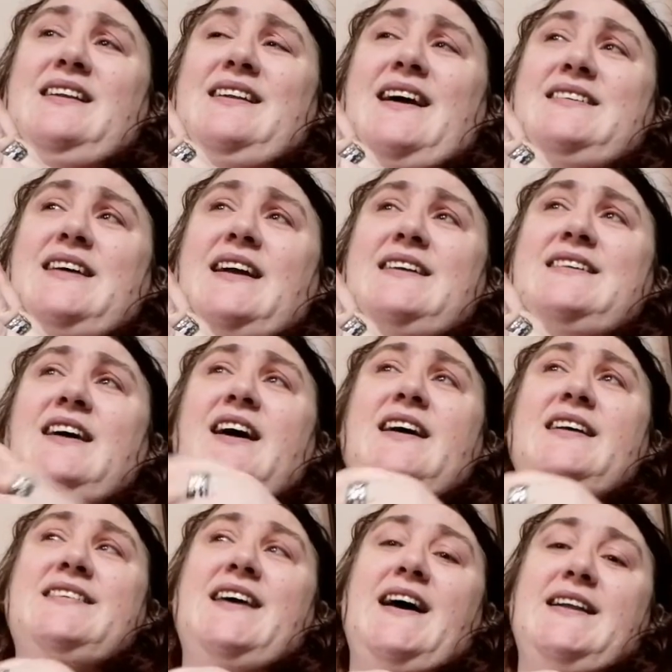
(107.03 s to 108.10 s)
like jelly
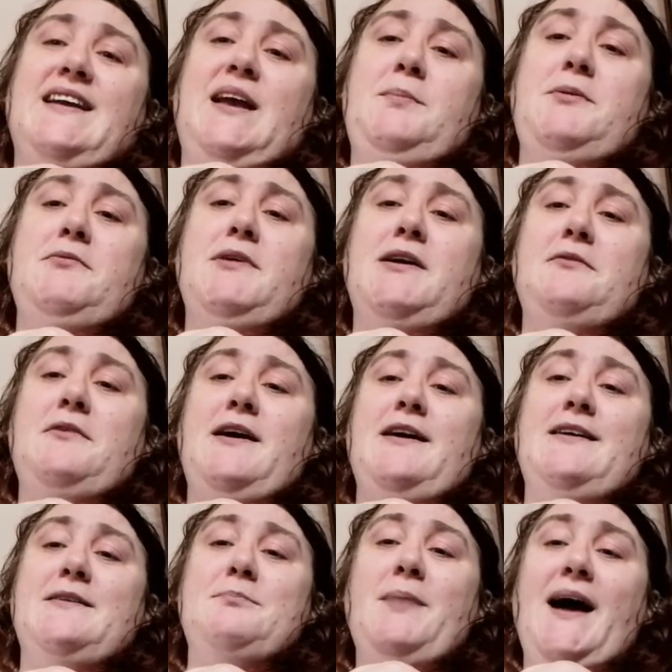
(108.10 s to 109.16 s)
tots, and I'm keeping rigging weird.